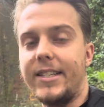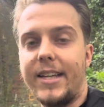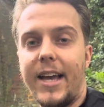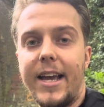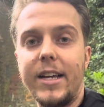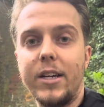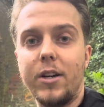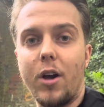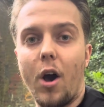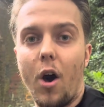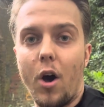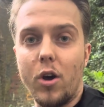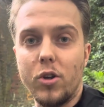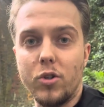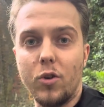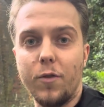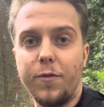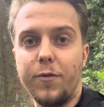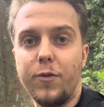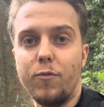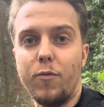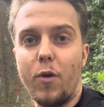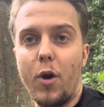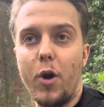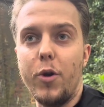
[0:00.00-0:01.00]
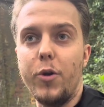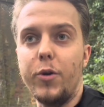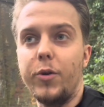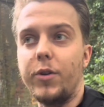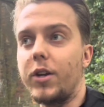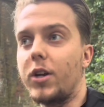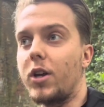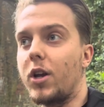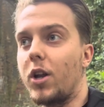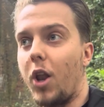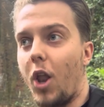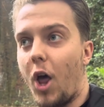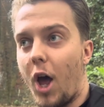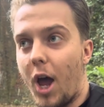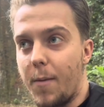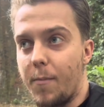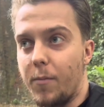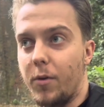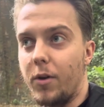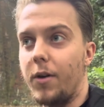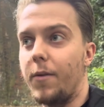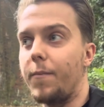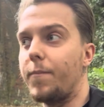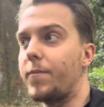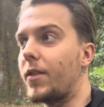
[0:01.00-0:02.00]
getting cars off the road,
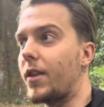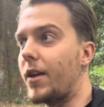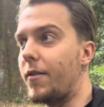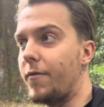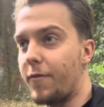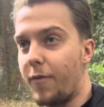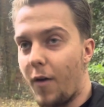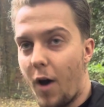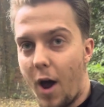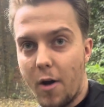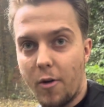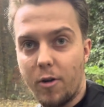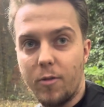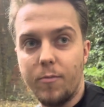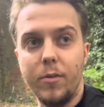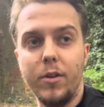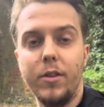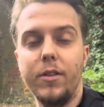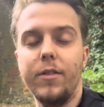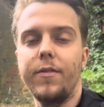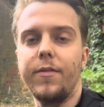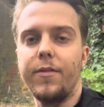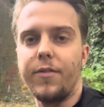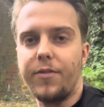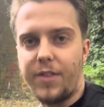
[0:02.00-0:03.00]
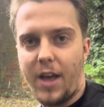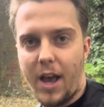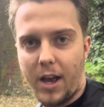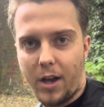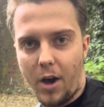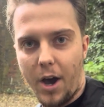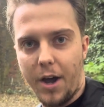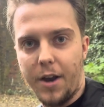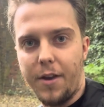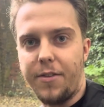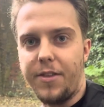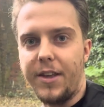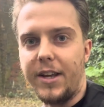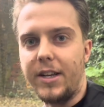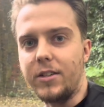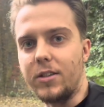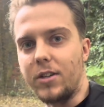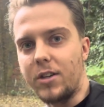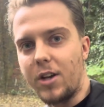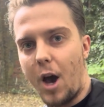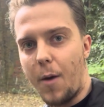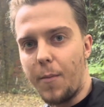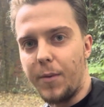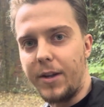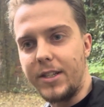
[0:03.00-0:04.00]
climate, environment, that kind of things are
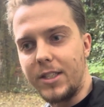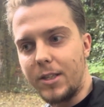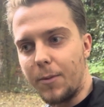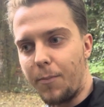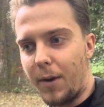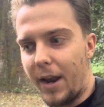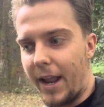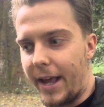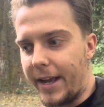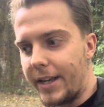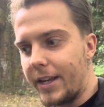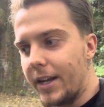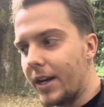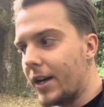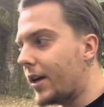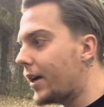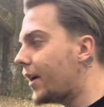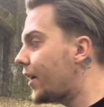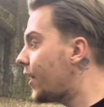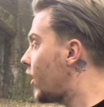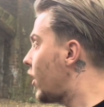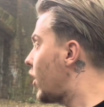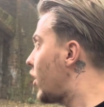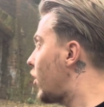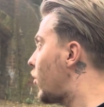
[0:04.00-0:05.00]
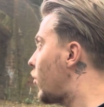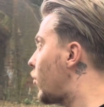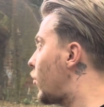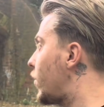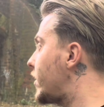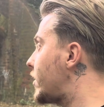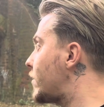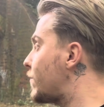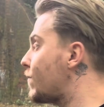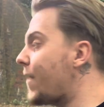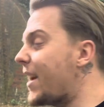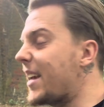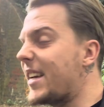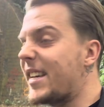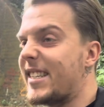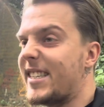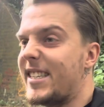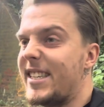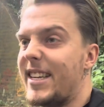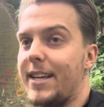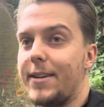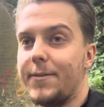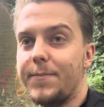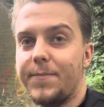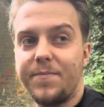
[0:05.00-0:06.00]
coming into play, which makes
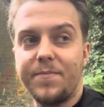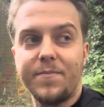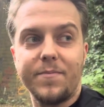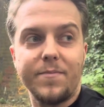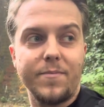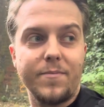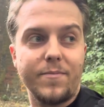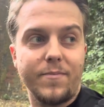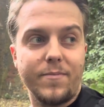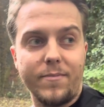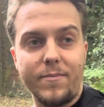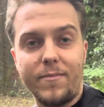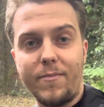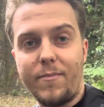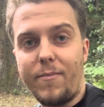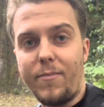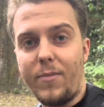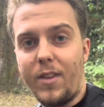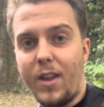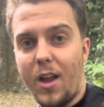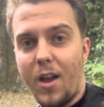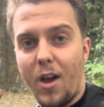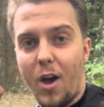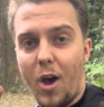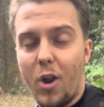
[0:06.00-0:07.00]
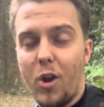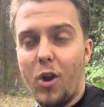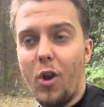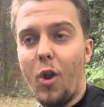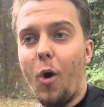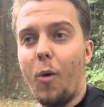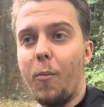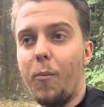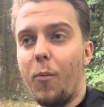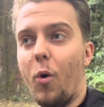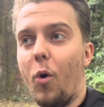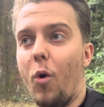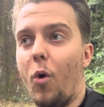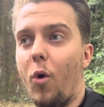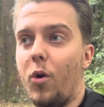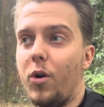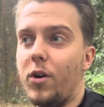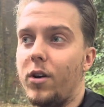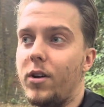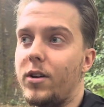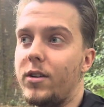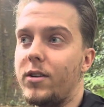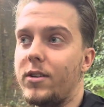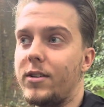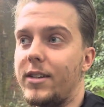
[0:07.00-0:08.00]
it a lot more
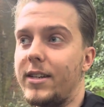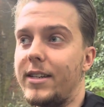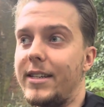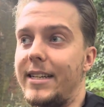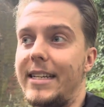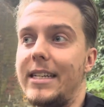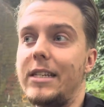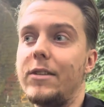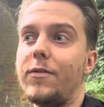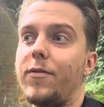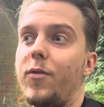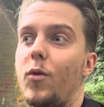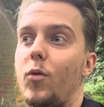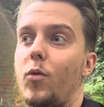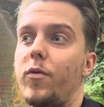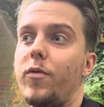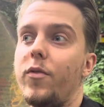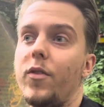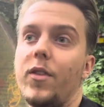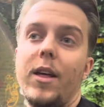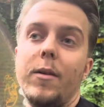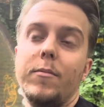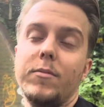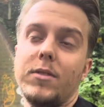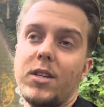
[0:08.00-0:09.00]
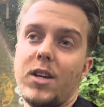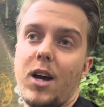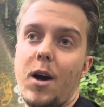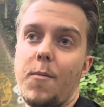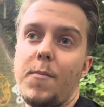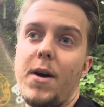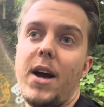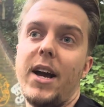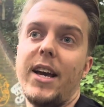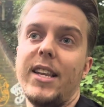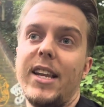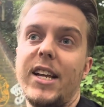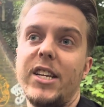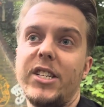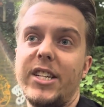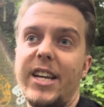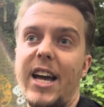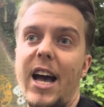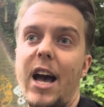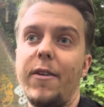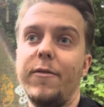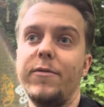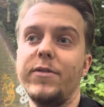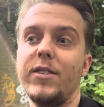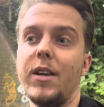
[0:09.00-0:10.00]
needful for them to come back and actually
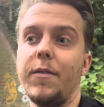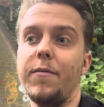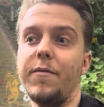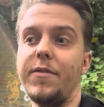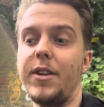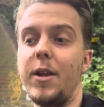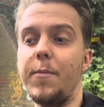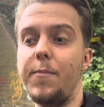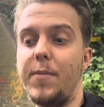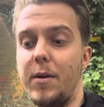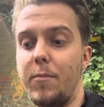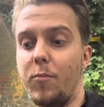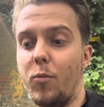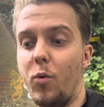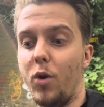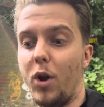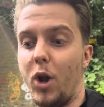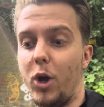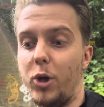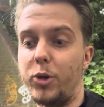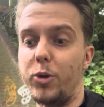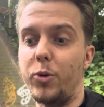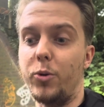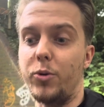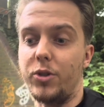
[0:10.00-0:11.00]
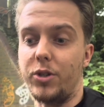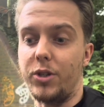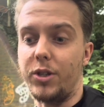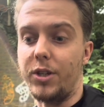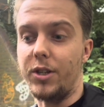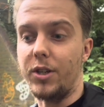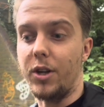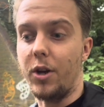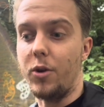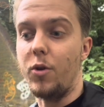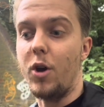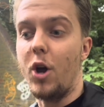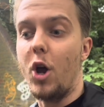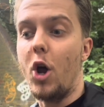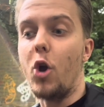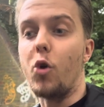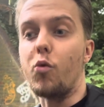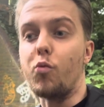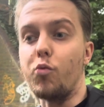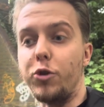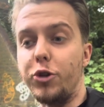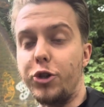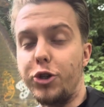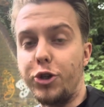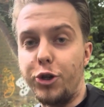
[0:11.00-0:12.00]
have something a bit more local to, you know,
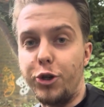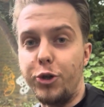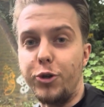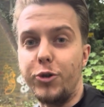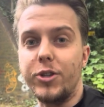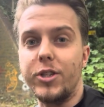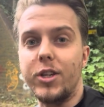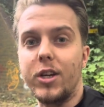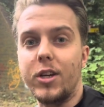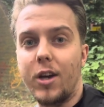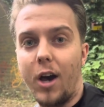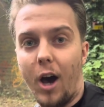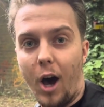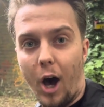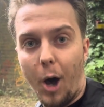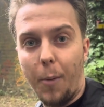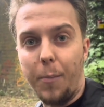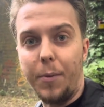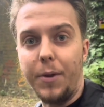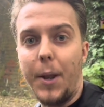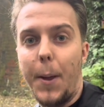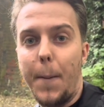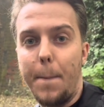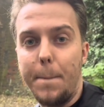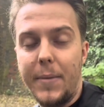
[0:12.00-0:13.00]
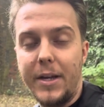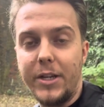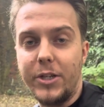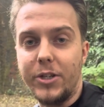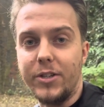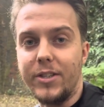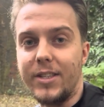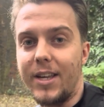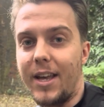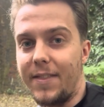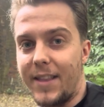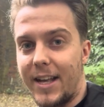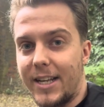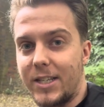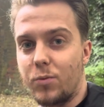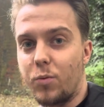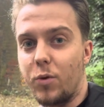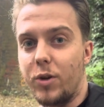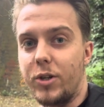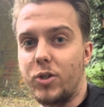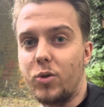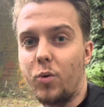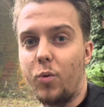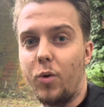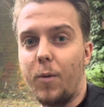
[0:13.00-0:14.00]
reduce carbon emissions. And that's what
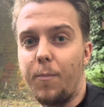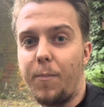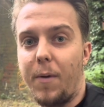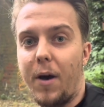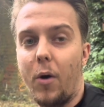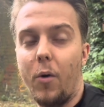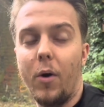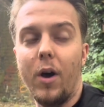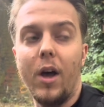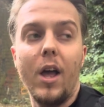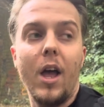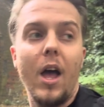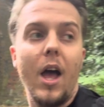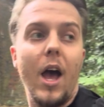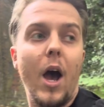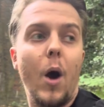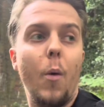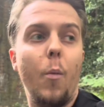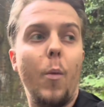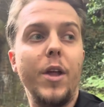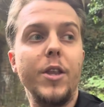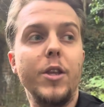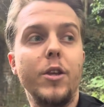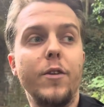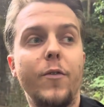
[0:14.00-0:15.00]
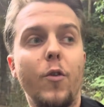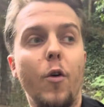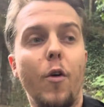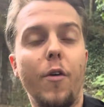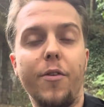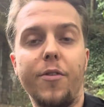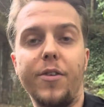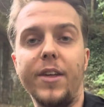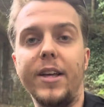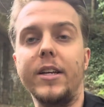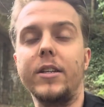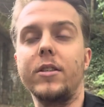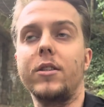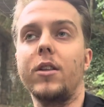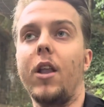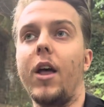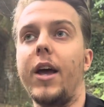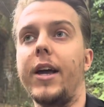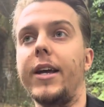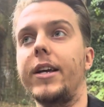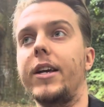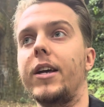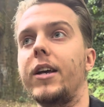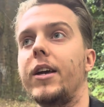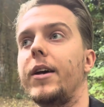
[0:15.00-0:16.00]
it's all about. And when you've got things
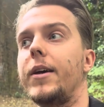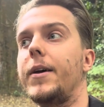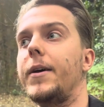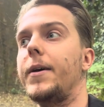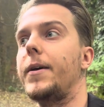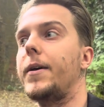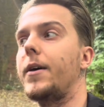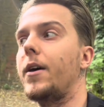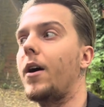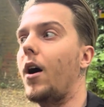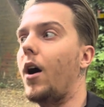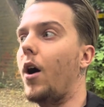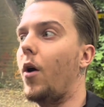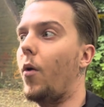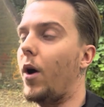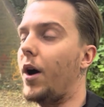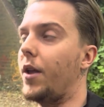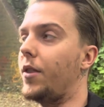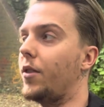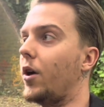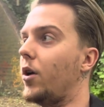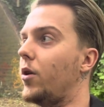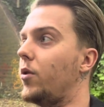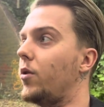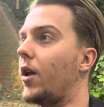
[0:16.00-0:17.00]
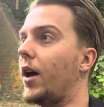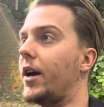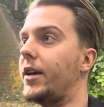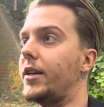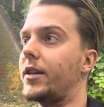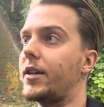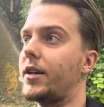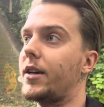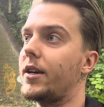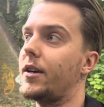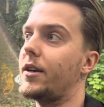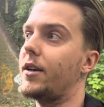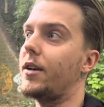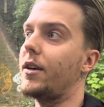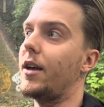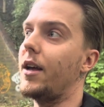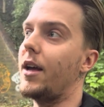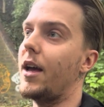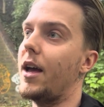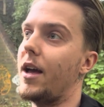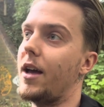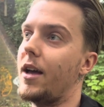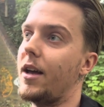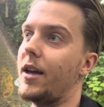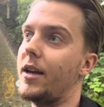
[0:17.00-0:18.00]
like, oh, I don't know, like
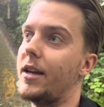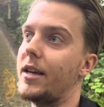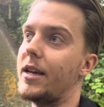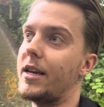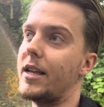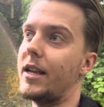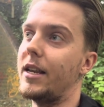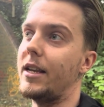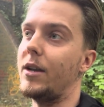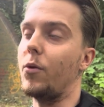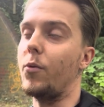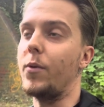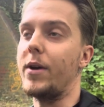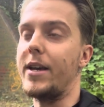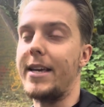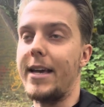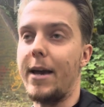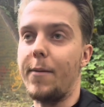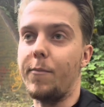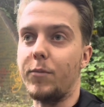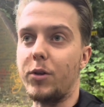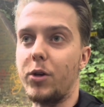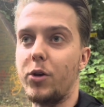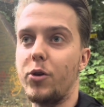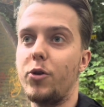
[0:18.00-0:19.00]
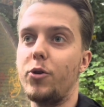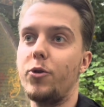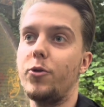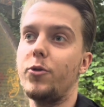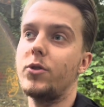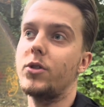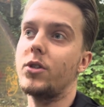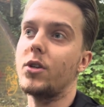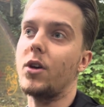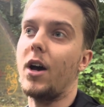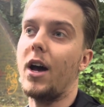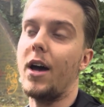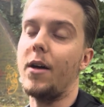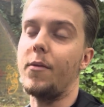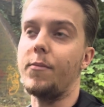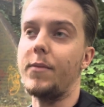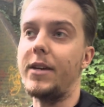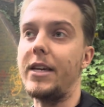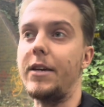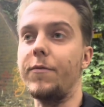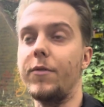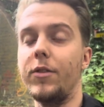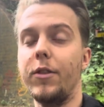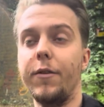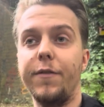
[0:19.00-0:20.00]
little EMUs and
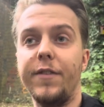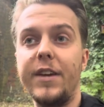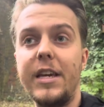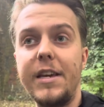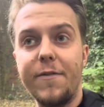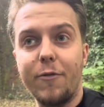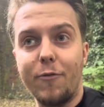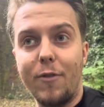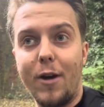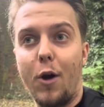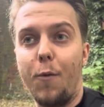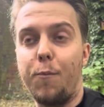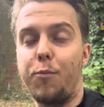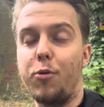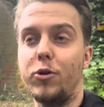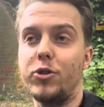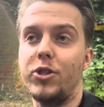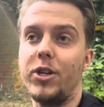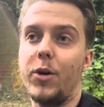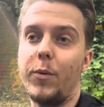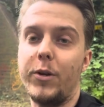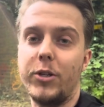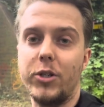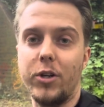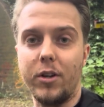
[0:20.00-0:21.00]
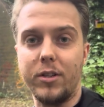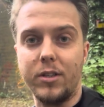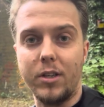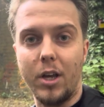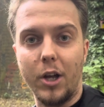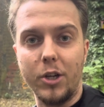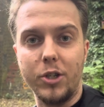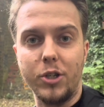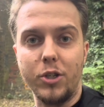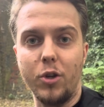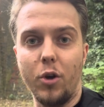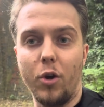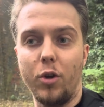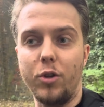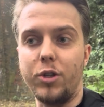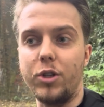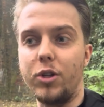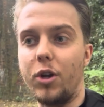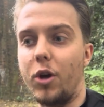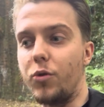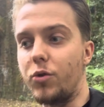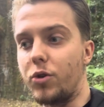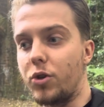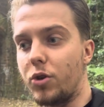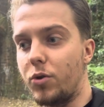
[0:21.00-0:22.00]
even the Viva Rail project, which I touched on, you
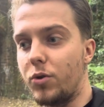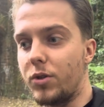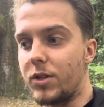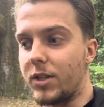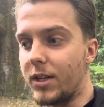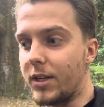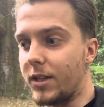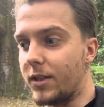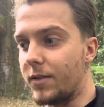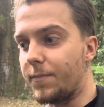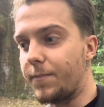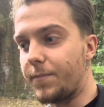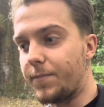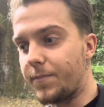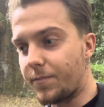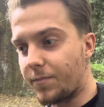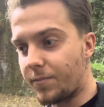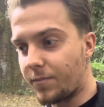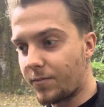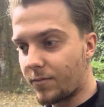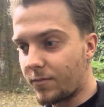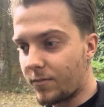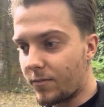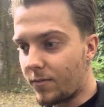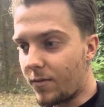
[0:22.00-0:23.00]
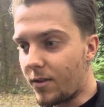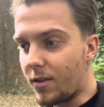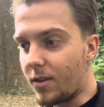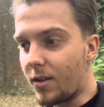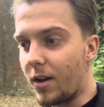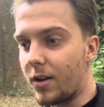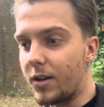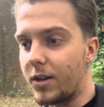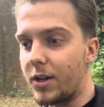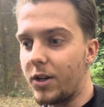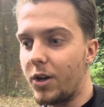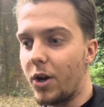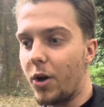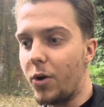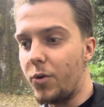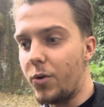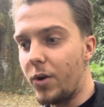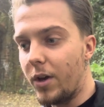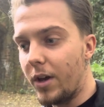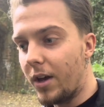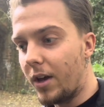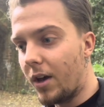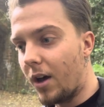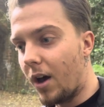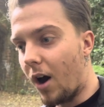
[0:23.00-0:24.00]
know, using, you know,
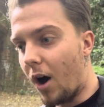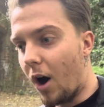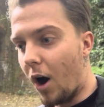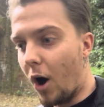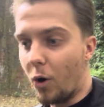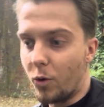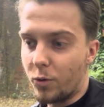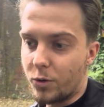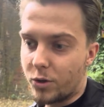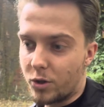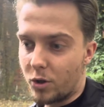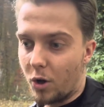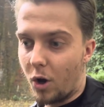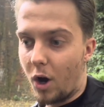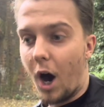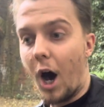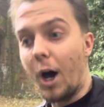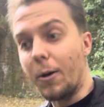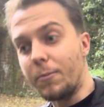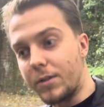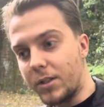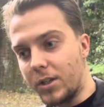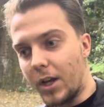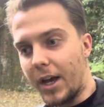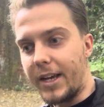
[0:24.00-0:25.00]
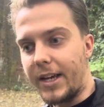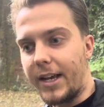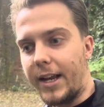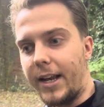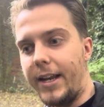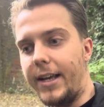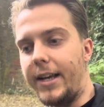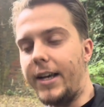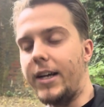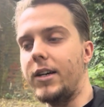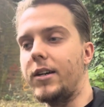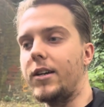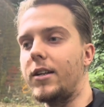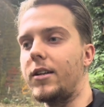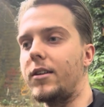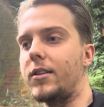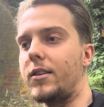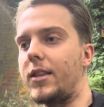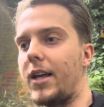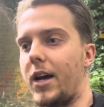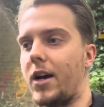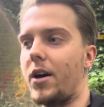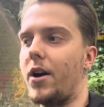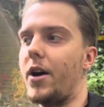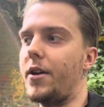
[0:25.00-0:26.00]
old stock upcycling,
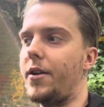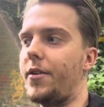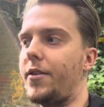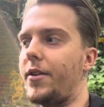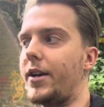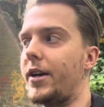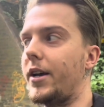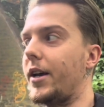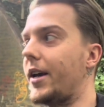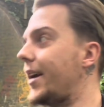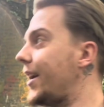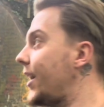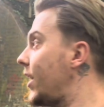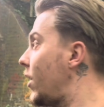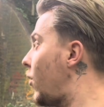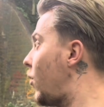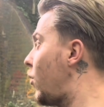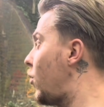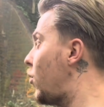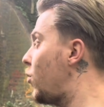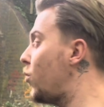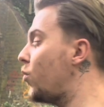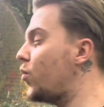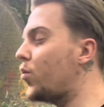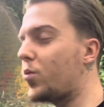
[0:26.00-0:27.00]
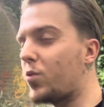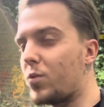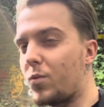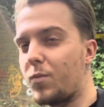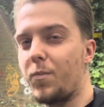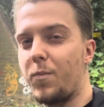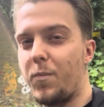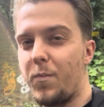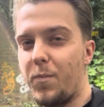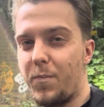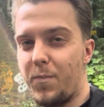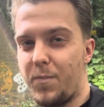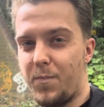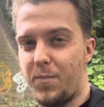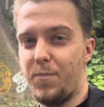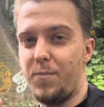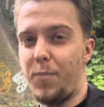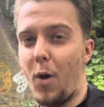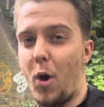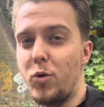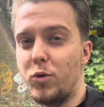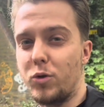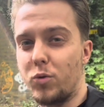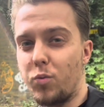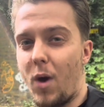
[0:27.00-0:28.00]
that kind of thing, it all
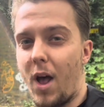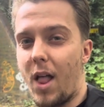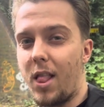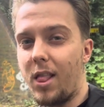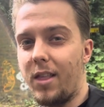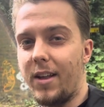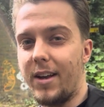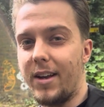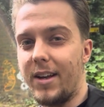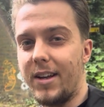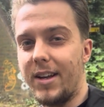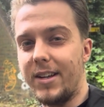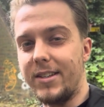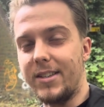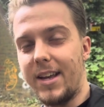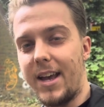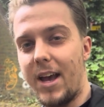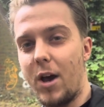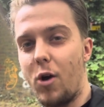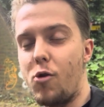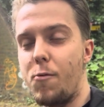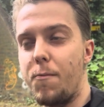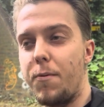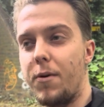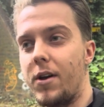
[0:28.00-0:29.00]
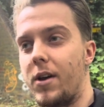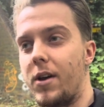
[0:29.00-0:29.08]
bodes well as a help.